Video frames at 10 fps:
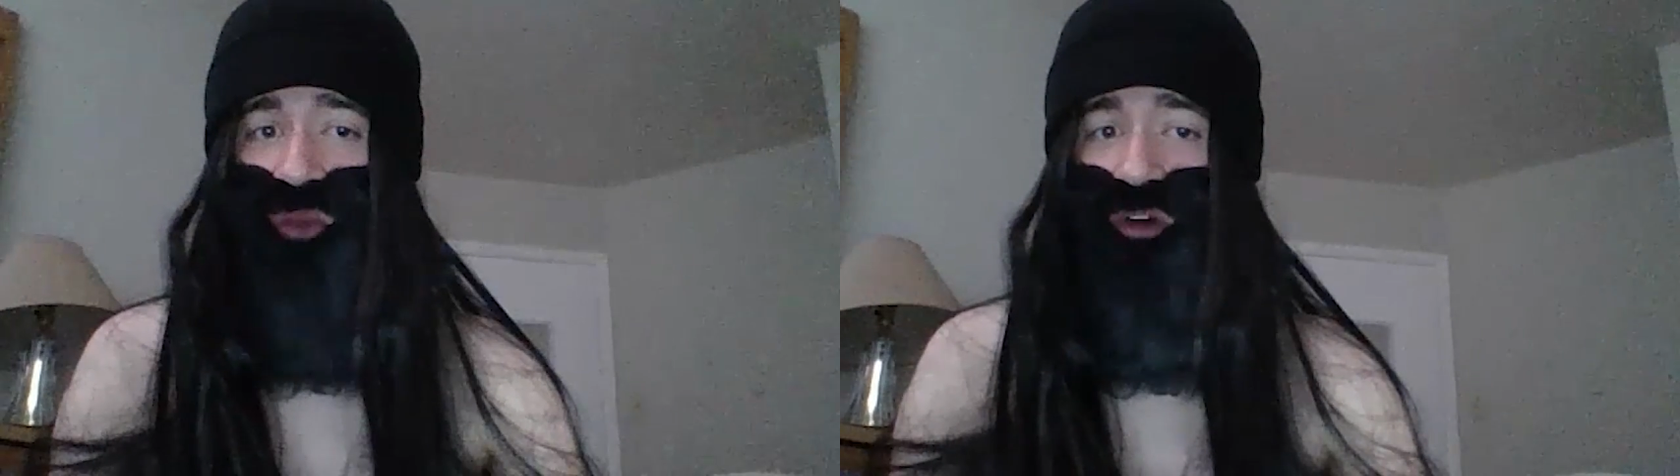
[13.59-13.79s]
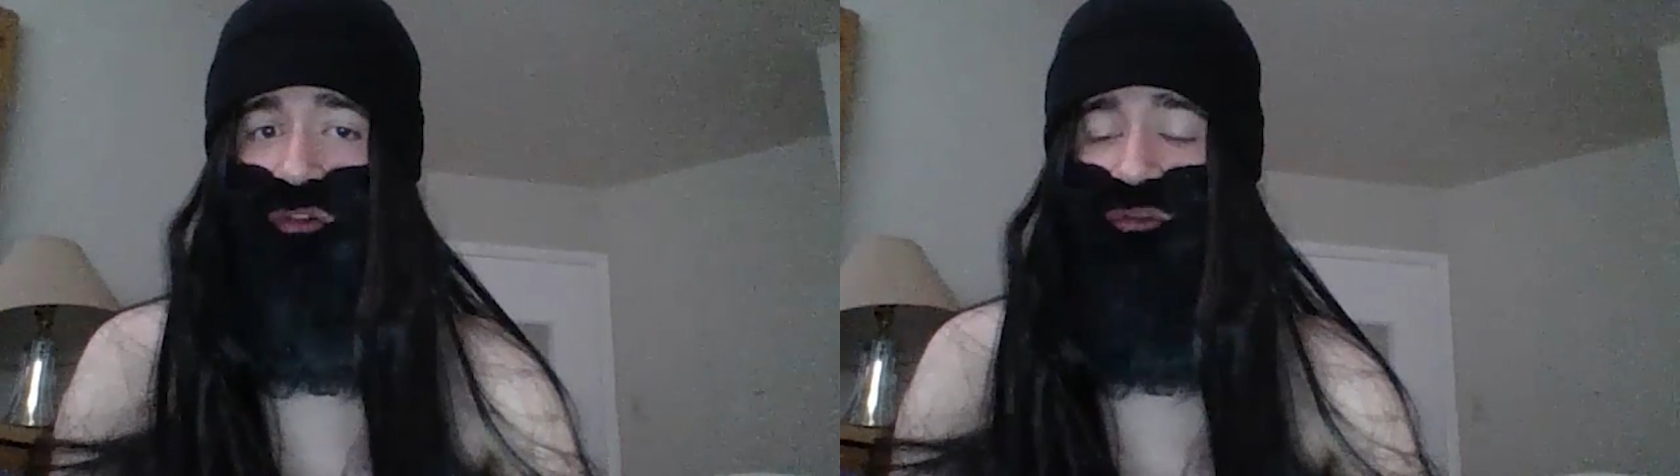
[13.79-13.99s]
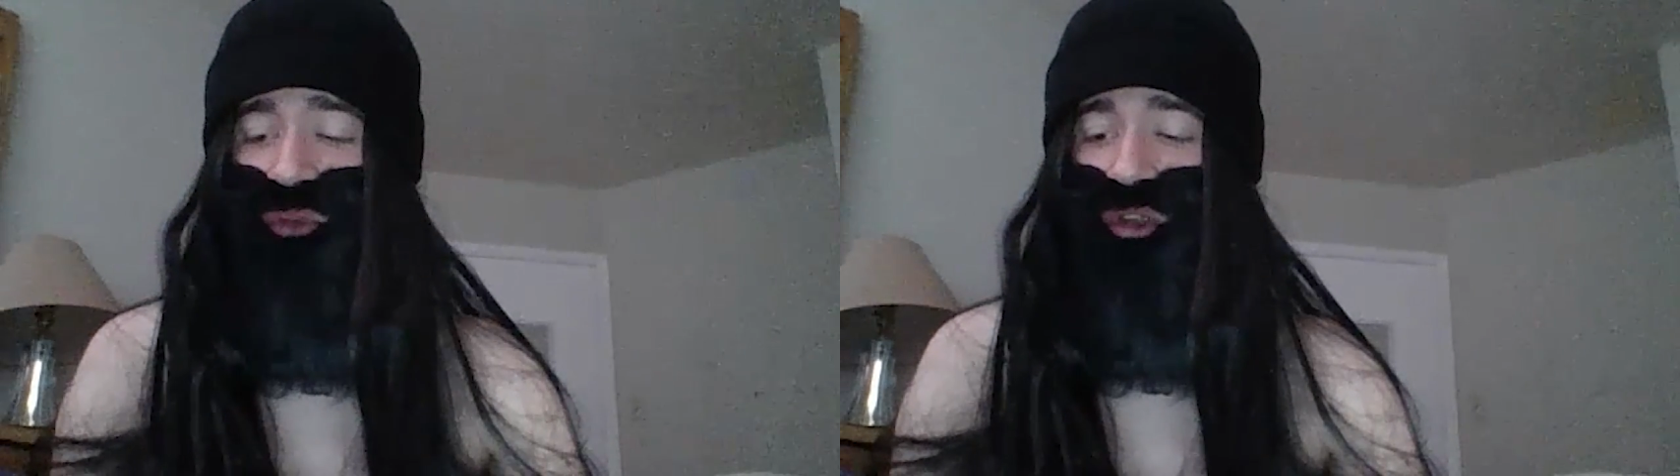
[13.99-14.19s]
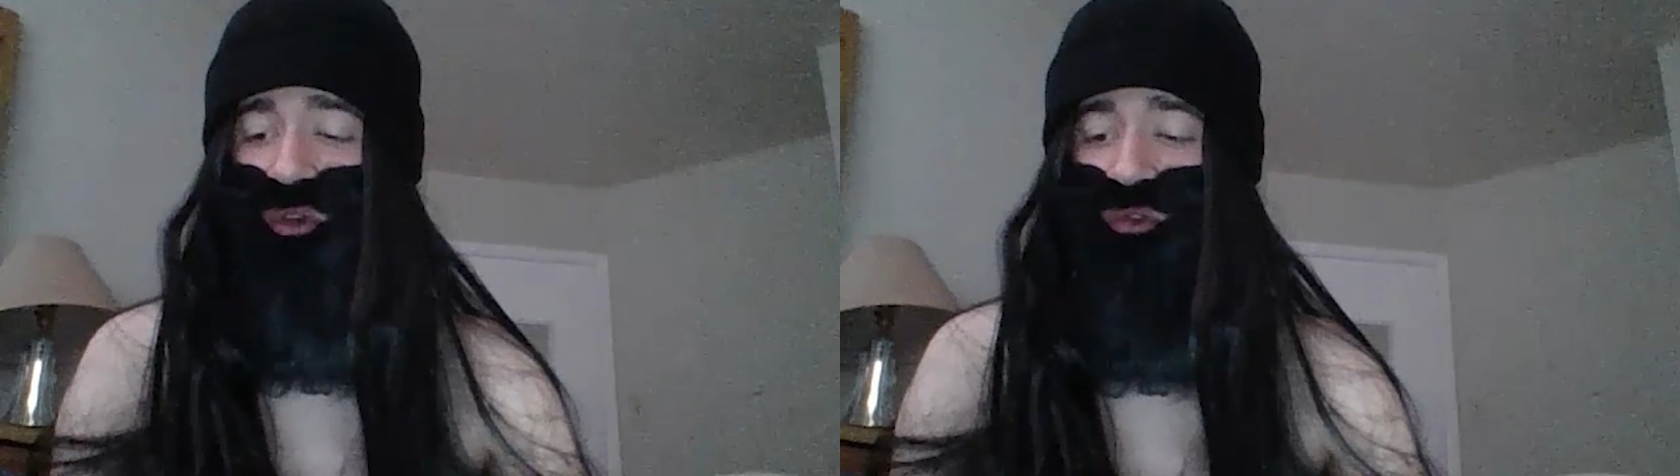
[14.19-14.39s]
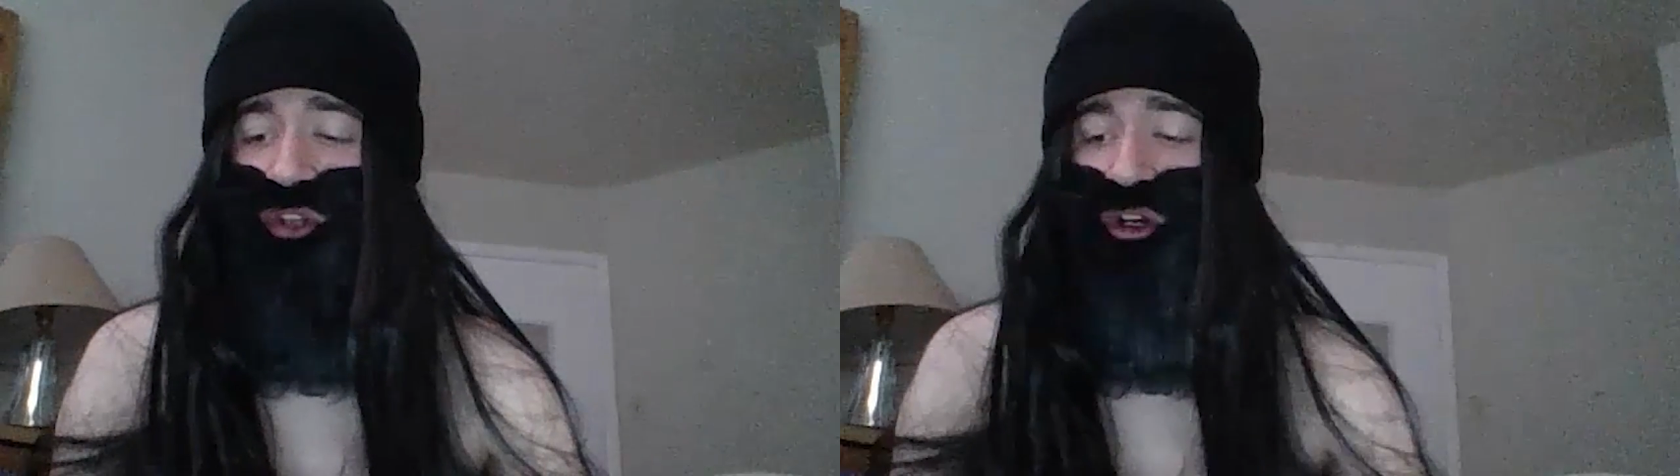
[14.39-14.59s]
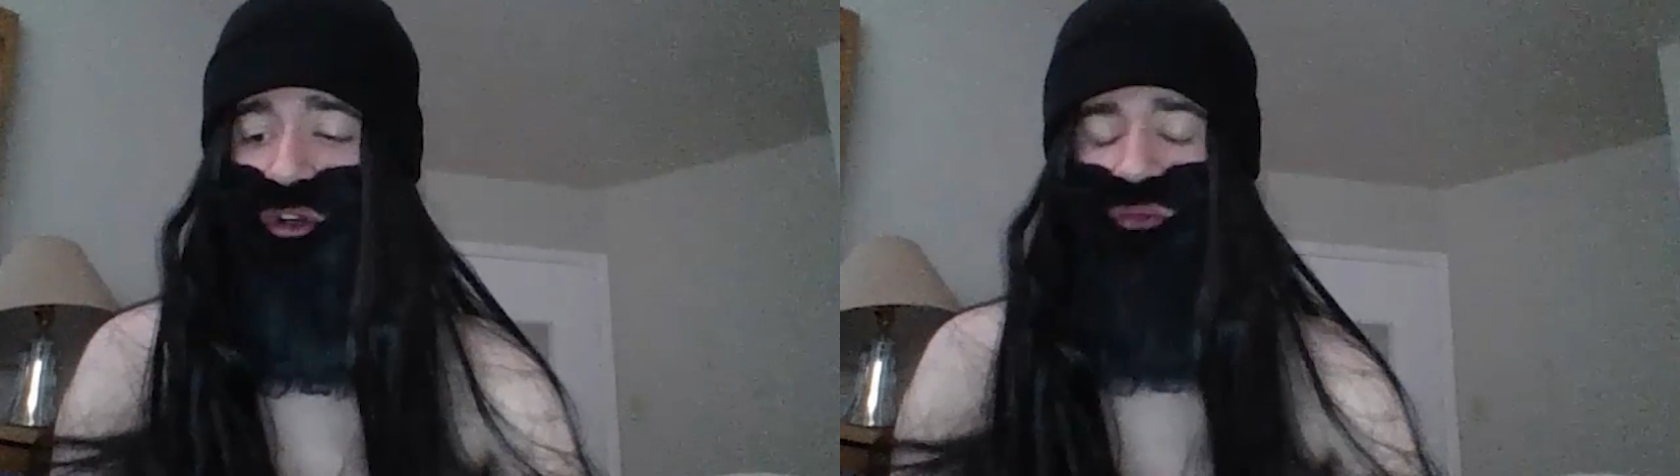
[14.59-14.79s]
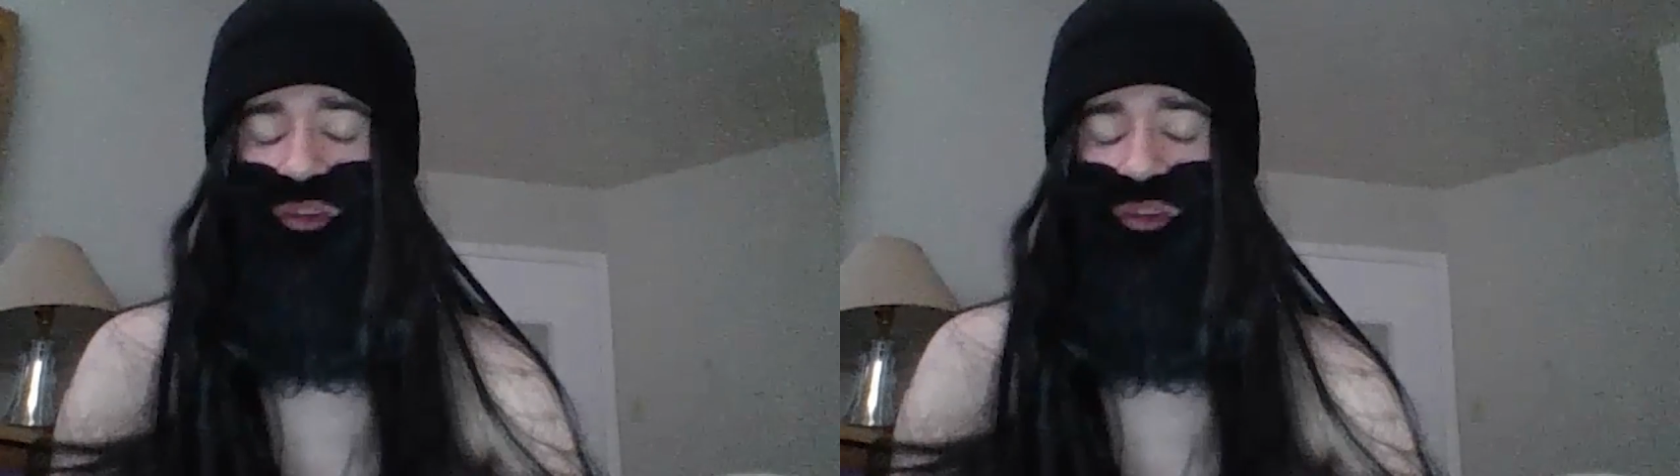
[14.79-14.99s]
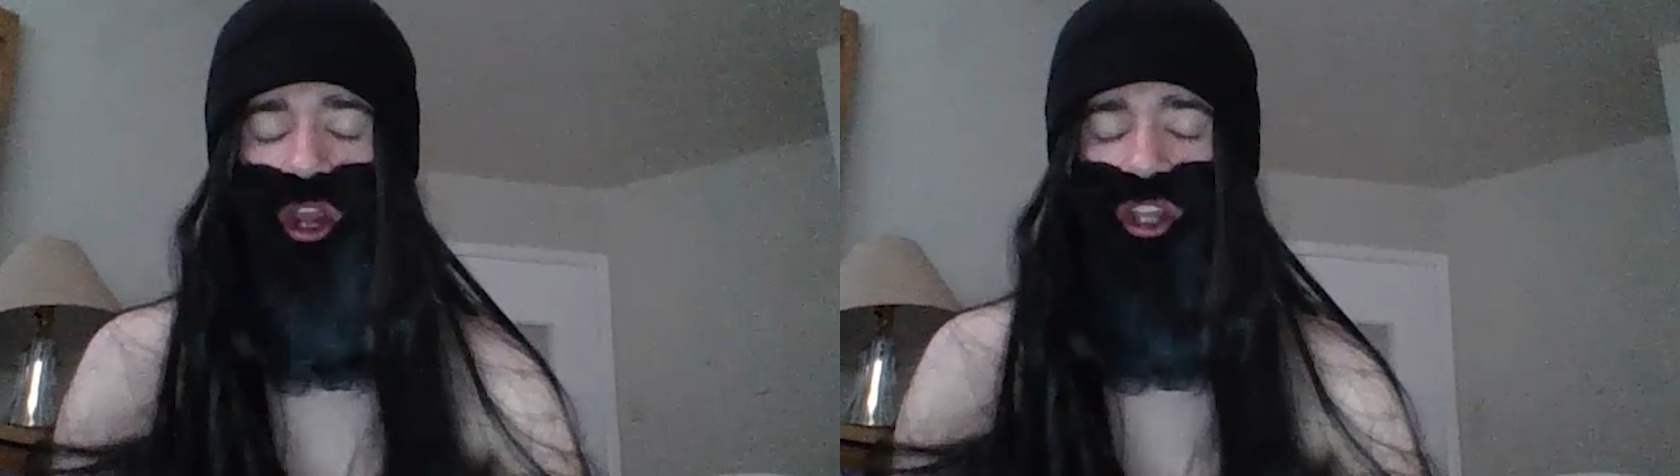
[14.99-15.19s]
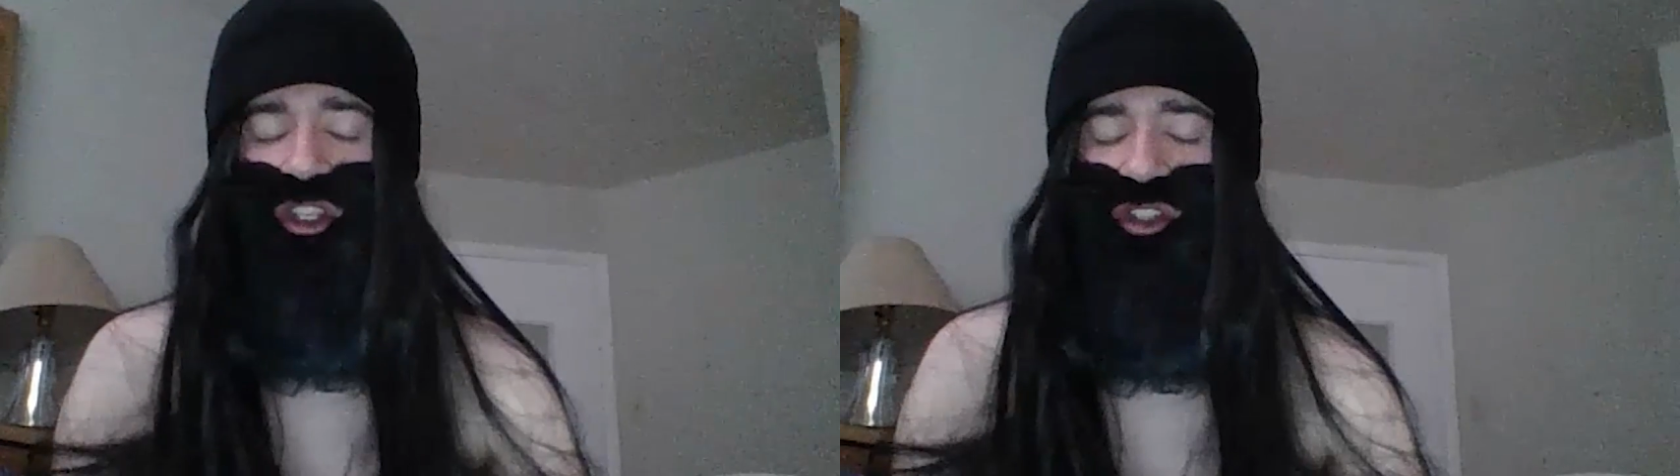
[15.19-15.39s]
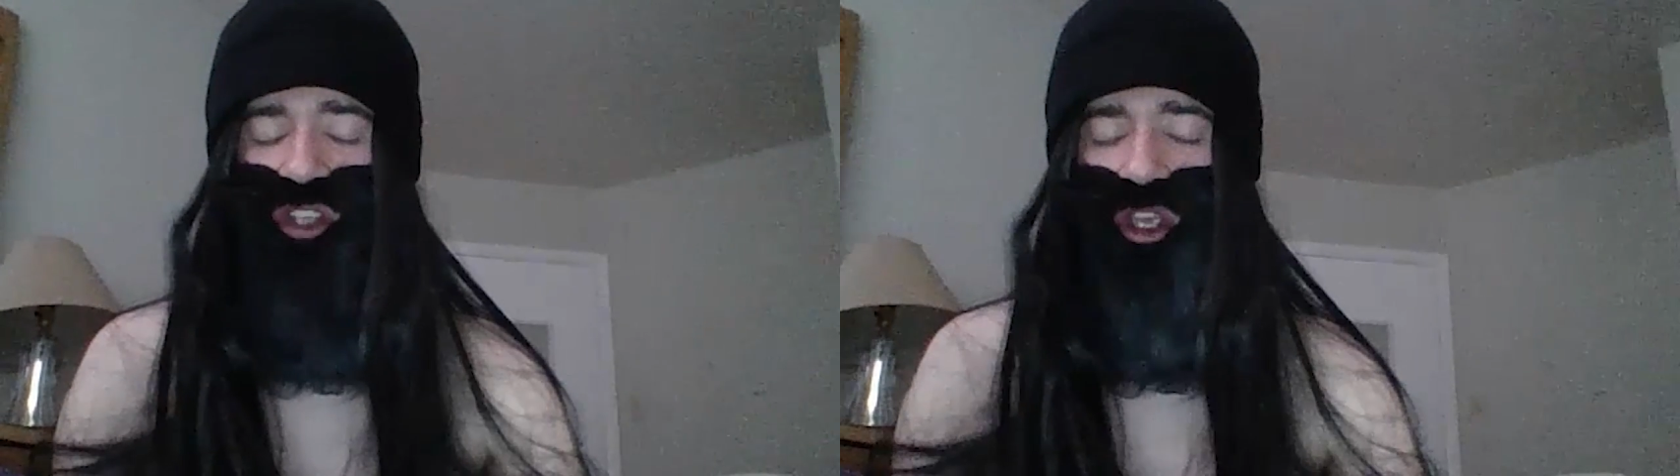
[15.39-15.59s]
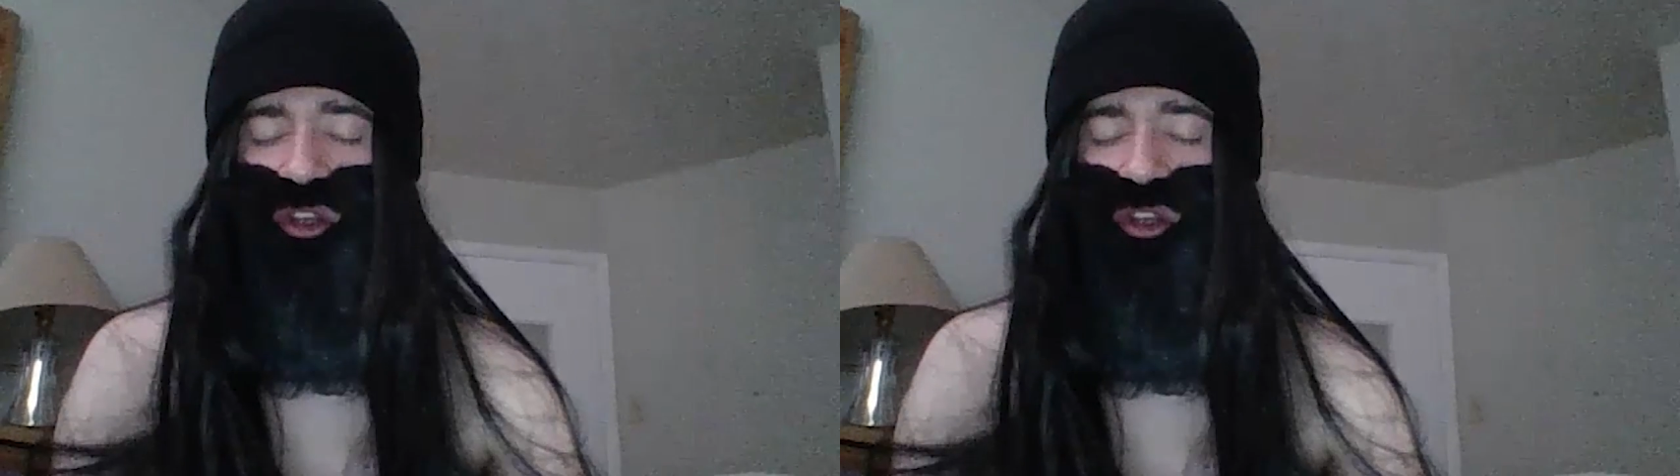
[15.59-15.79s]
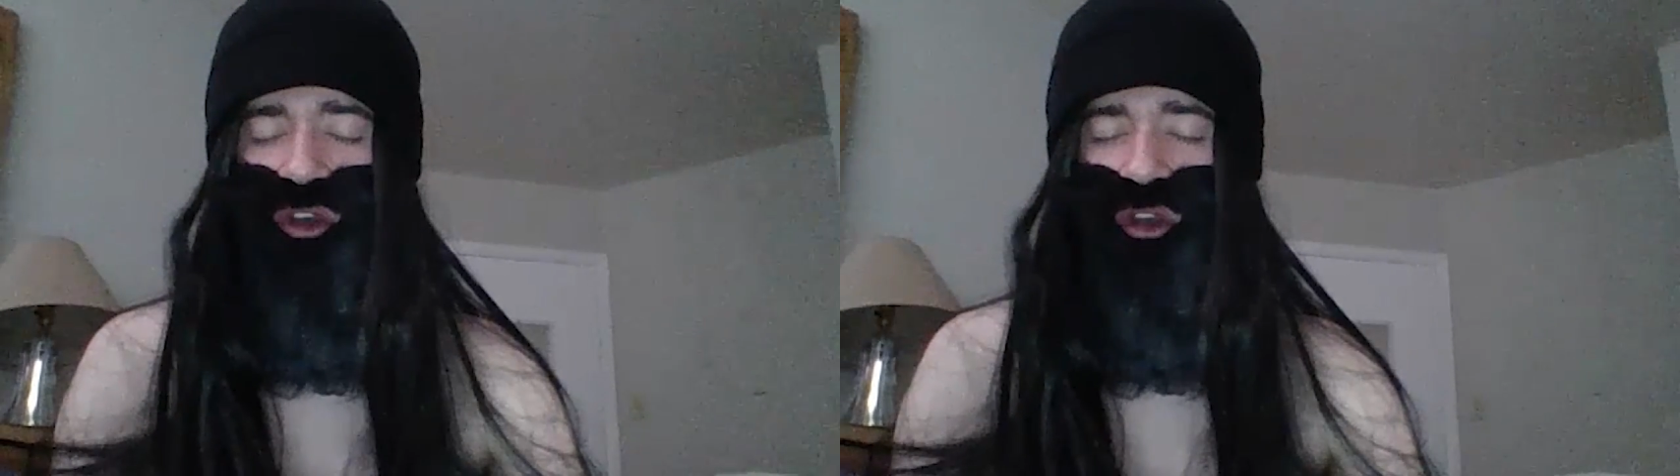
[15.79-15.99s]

mail from a user named Shedding Skin,